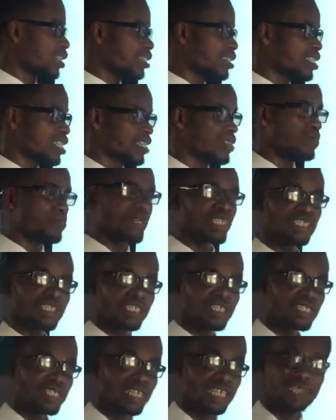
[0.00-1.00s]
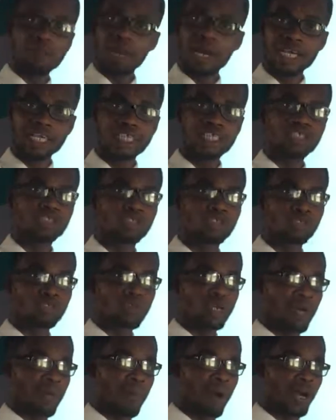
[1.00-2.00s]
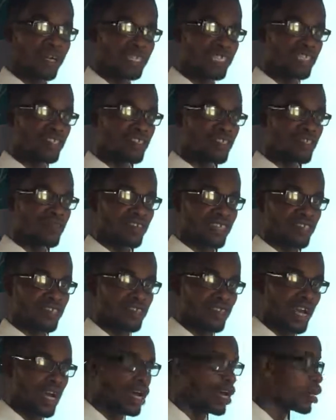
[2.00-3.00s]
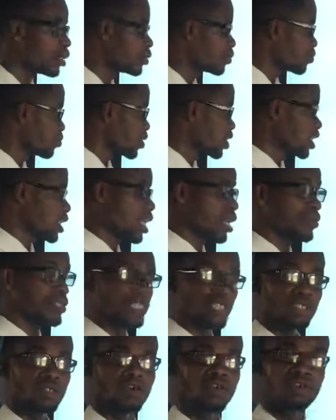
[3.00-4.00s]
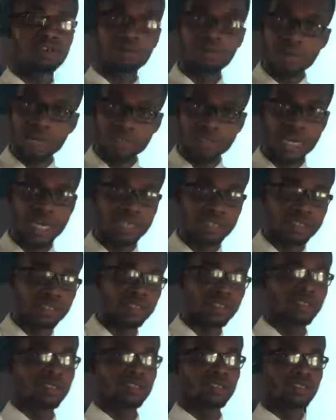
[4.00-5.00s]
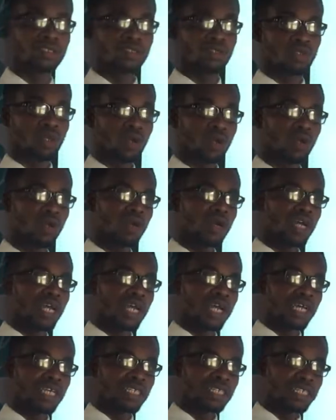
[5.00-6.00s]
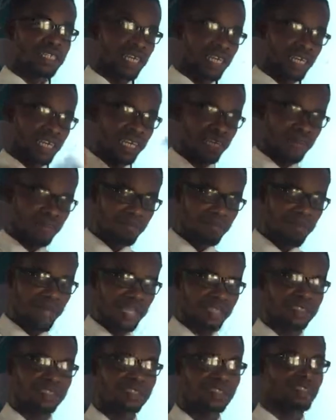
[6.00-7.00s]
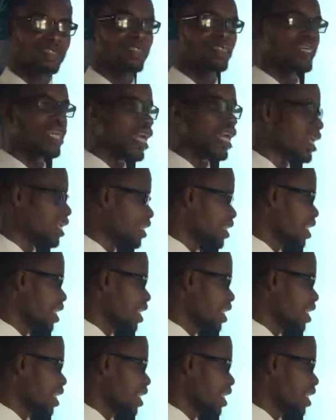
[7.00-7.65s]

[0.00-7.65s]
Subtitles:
did mention in my intro about the Universal Declaration of Human Rights. So they met and